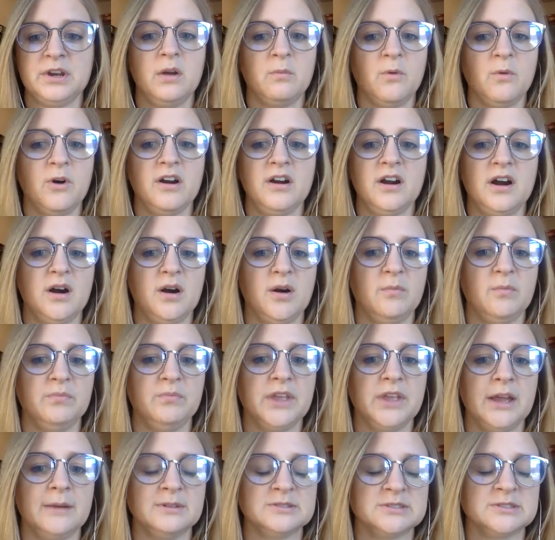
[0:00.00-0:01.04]
more and
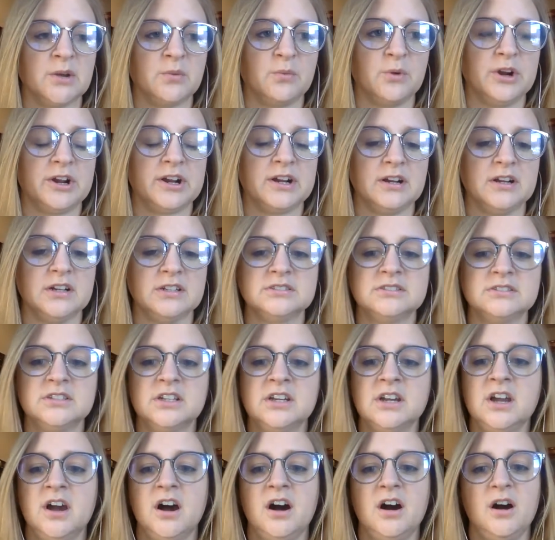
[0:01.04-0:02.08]
more
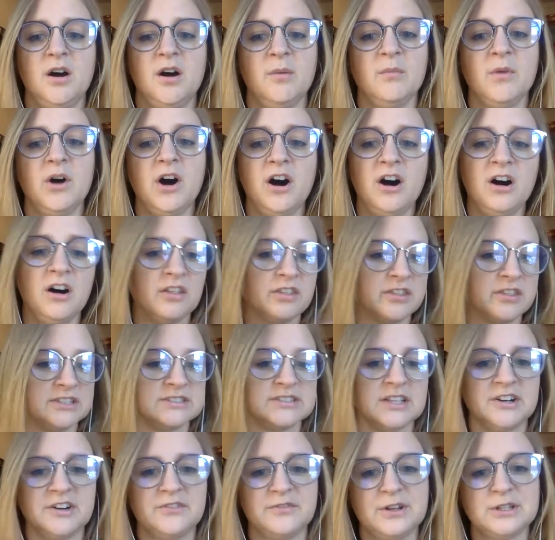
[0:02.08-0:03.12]
Amazon workers.
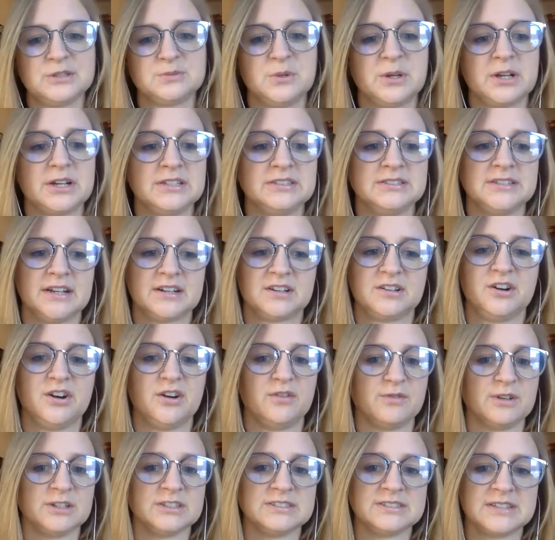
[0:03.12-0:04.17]
All of these
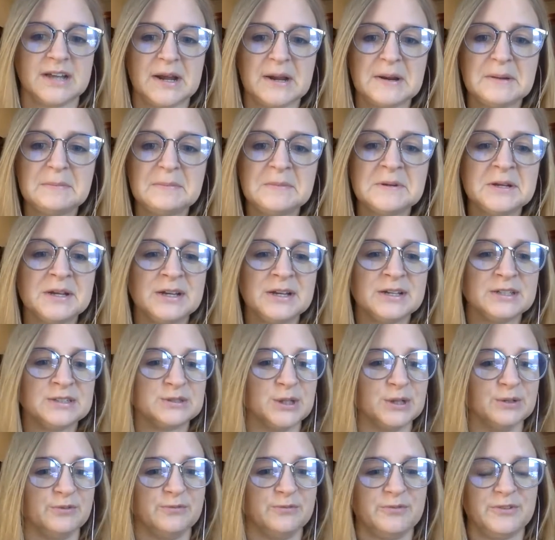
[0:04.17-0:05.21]
interviews were conducted over
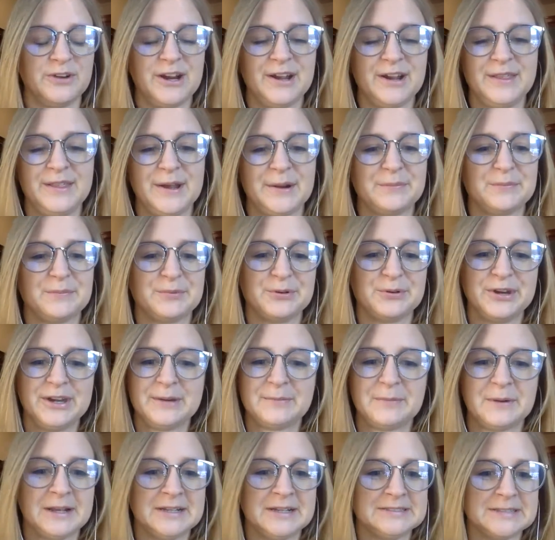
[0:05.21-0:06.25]
Skype. So
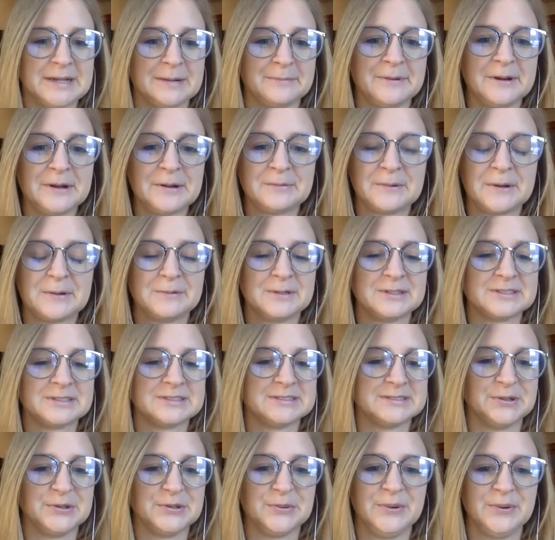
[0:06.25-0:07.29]
very
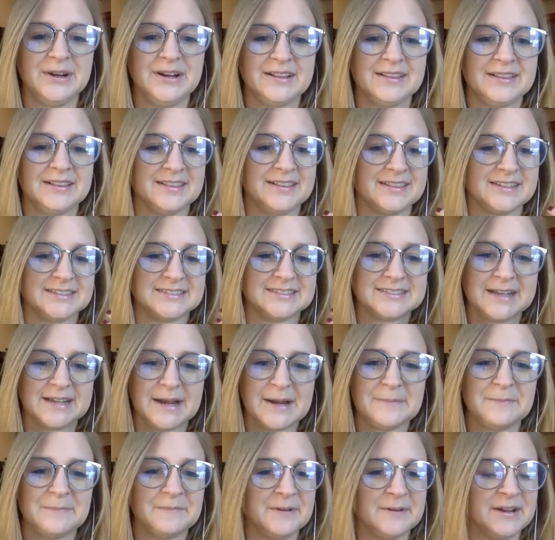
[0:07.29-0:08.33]
pre-pandemic, we were still
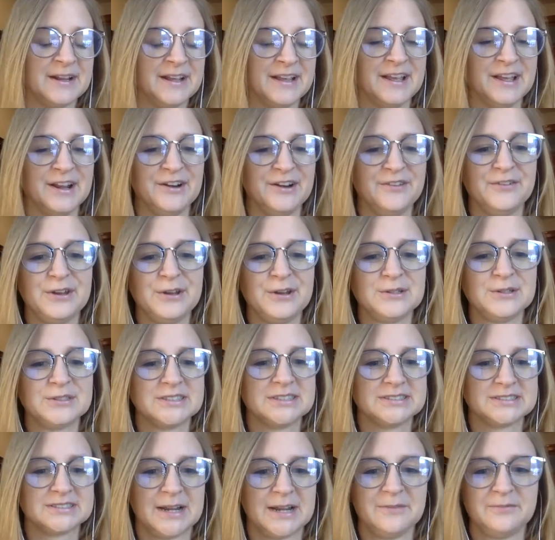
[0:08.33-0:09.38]
doing the Skype
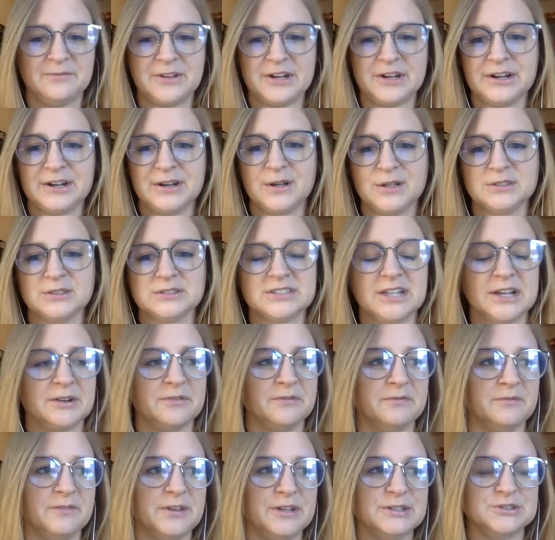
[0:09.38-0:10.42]
interviews, the
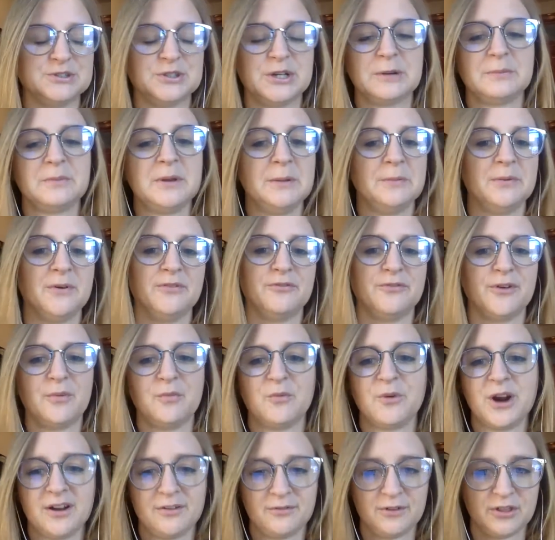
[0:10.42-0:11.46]
Skype videos,
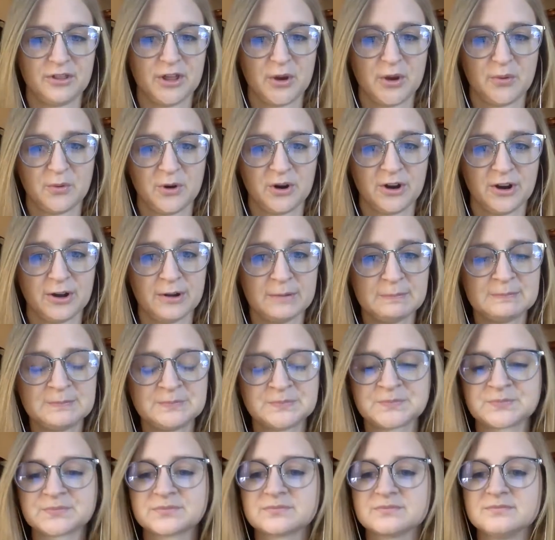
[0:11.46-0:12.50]
featuring people from
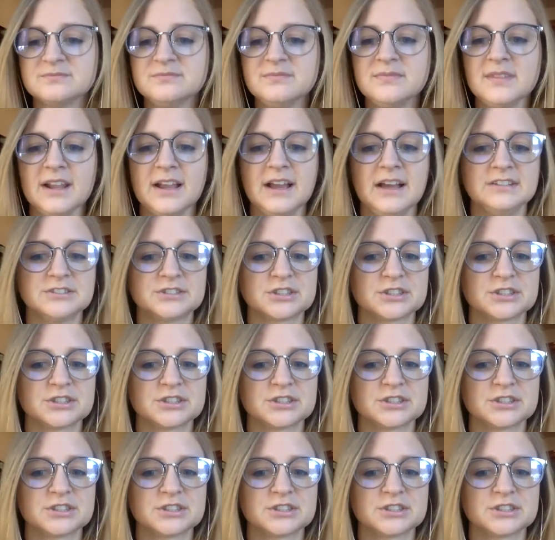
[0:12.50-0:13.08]
wherever they were,